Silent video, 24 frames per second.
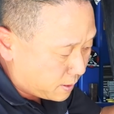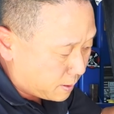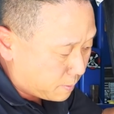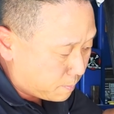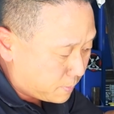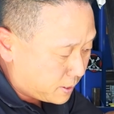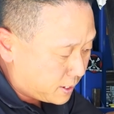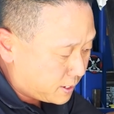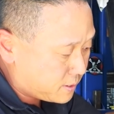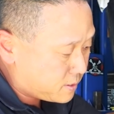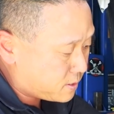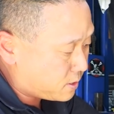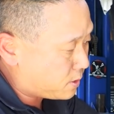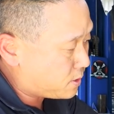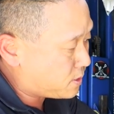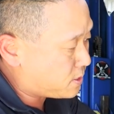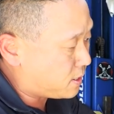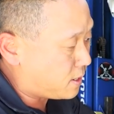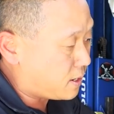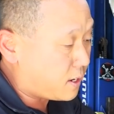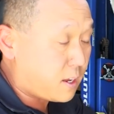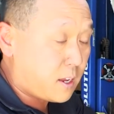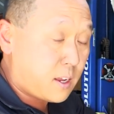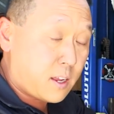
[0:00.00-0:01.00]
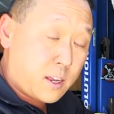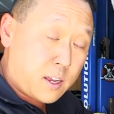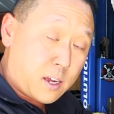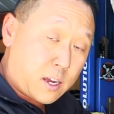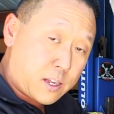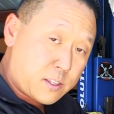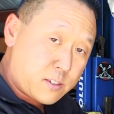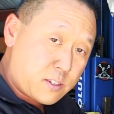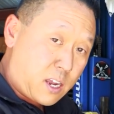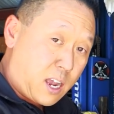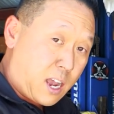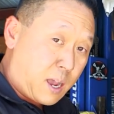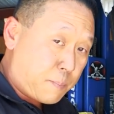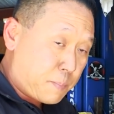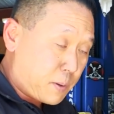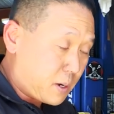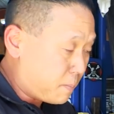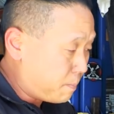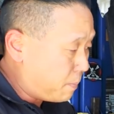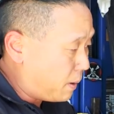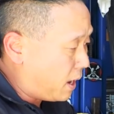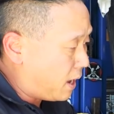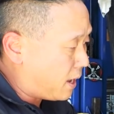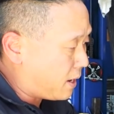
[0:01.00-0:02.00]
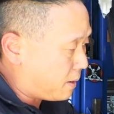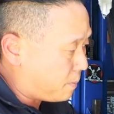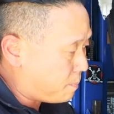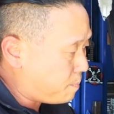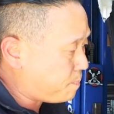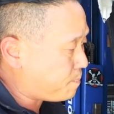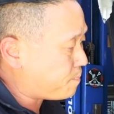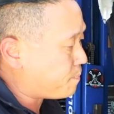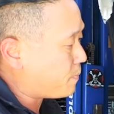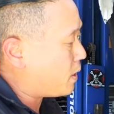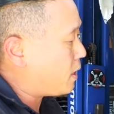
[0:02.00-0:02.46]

that means there's a, a top and a bottom.